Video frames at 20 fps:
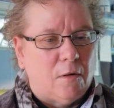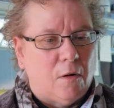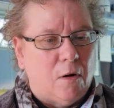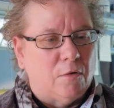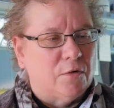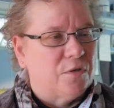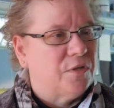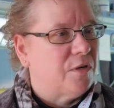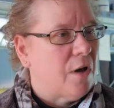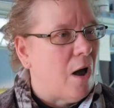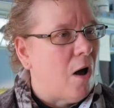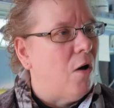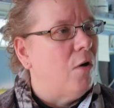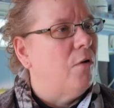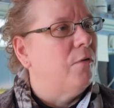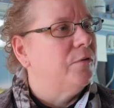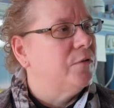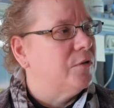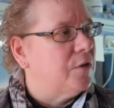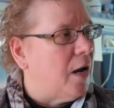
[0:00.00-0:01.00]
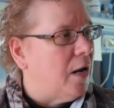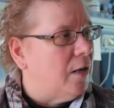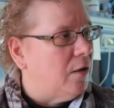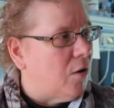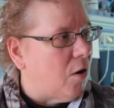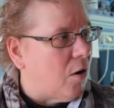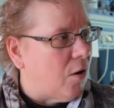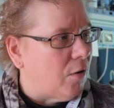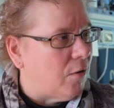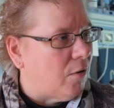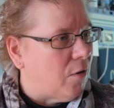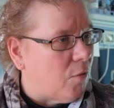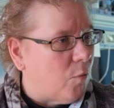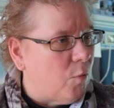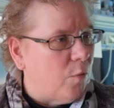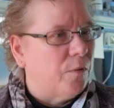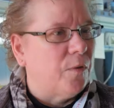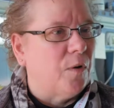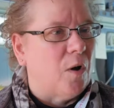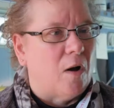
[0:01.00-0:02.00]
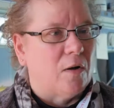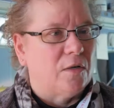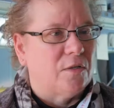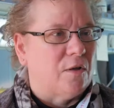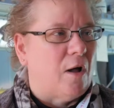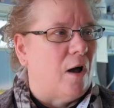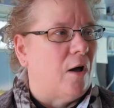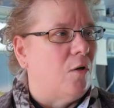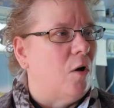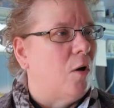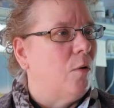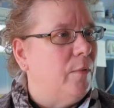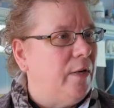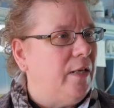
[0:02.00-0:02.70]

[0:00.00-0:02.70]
ourselves and our Orthodox dialogue,